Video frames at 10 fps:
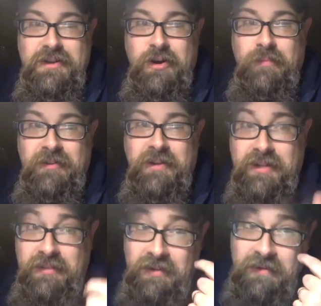
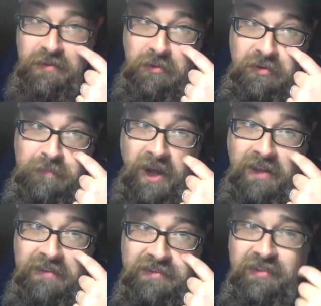hopefully the
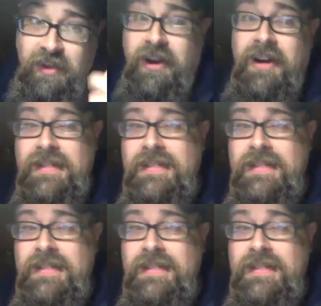response is there.